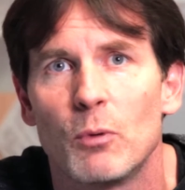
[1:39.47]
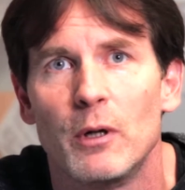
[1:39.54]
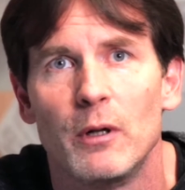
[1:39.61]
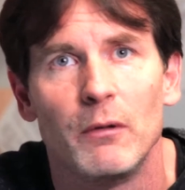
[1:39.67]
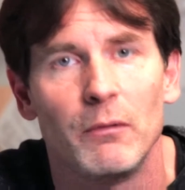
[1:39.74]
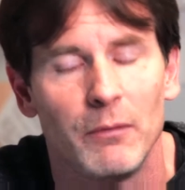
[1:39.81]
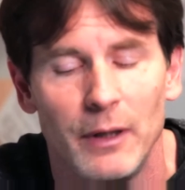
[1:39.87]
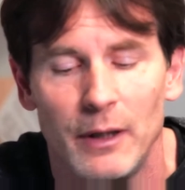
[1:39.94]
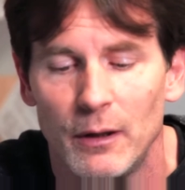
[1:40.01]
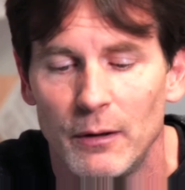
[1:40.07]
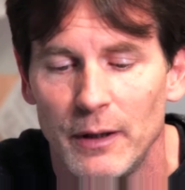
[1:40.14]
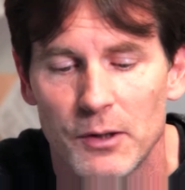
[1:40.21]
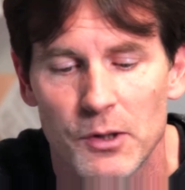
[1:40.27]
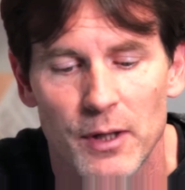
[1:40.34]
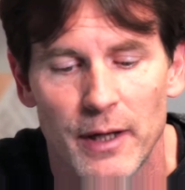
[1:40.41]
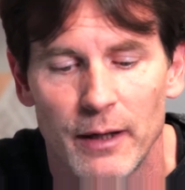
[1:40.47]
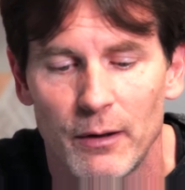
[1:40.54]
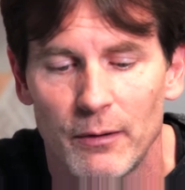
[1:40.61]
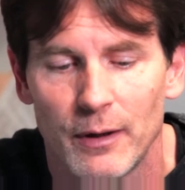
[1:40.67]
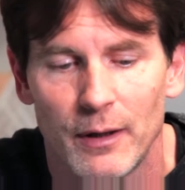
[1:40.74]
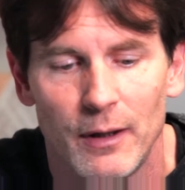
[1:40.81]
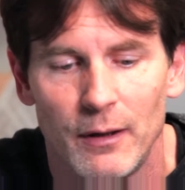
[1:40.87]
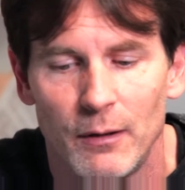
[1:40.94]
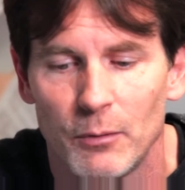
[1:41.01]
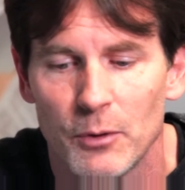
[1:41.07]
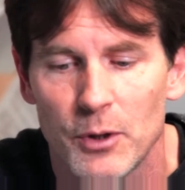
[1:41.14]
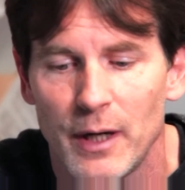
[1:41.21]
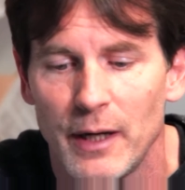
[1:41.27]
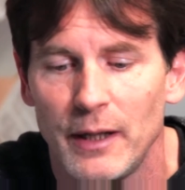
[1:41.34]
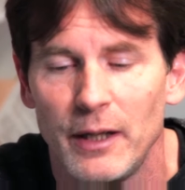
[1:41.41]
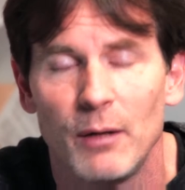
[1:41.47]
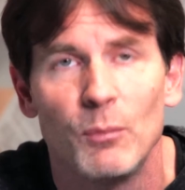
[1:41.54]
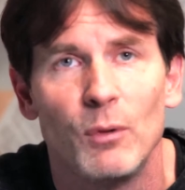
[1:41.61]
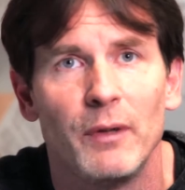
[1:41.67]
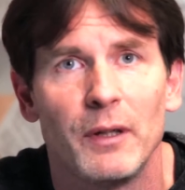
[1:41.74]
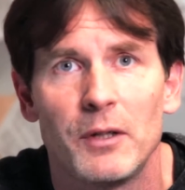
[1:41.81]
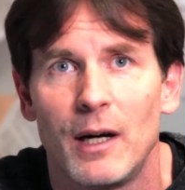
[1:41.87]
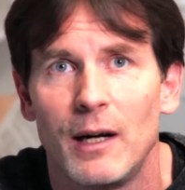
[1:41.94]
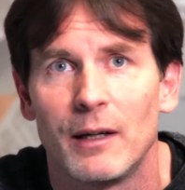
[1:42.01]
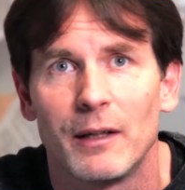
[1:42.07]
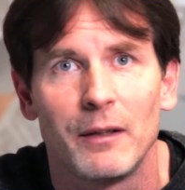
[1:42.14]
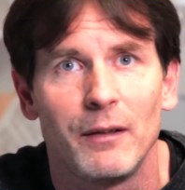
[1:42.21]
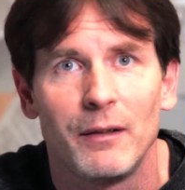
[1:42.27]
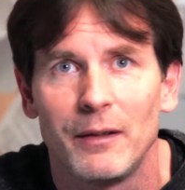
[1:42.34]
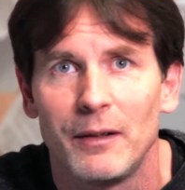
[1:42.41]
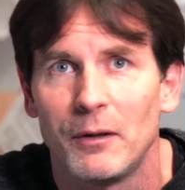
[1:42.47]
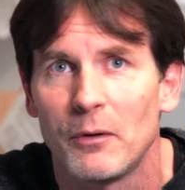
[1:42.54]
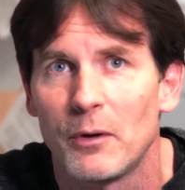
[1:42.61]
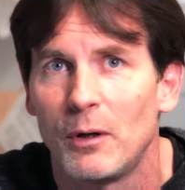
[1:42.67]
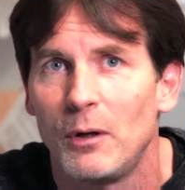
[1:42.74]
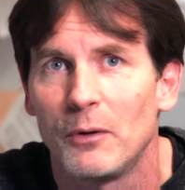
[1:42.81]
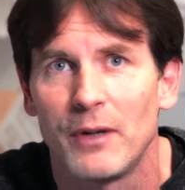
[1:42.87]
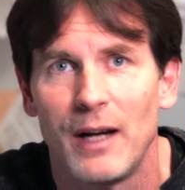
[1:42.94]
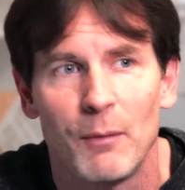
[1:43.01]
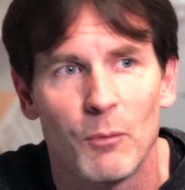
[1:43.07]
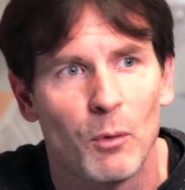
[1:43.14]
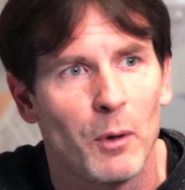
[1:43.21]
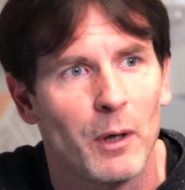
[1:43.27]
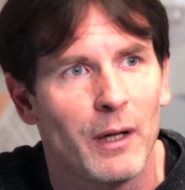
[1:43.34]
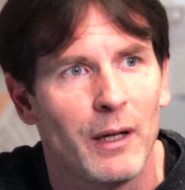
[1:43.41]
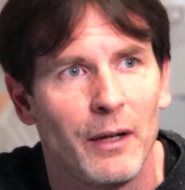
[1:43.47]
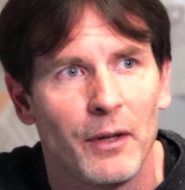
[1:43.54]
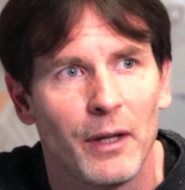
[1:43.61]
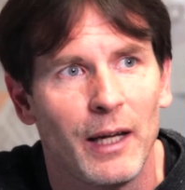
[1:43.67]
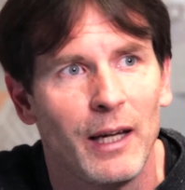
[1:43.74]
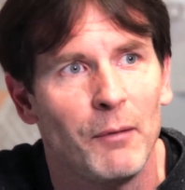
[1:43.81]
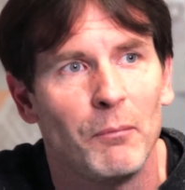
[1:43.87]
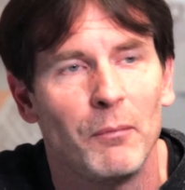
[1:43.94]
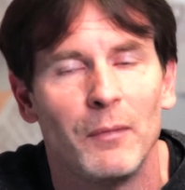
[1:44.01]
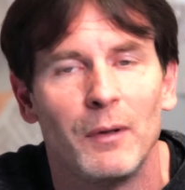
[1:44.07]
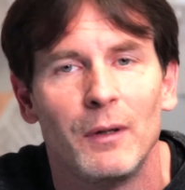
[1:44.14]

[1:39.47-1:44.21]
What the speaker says: where, it's like we're trying to hit a moving target, the whole time we're working on the game.